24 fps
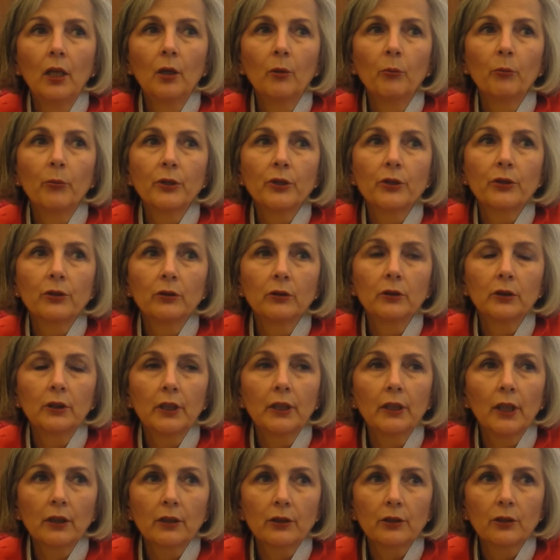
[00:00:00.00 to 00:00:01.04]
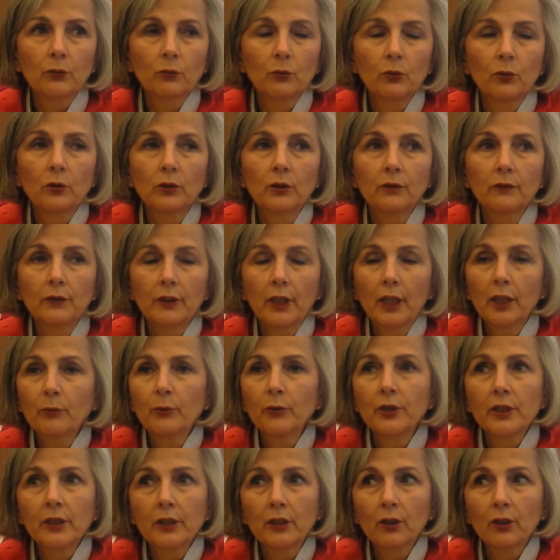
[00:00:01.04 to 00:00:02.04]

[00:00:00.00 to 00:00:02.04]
But certainly, that's the role of libraries,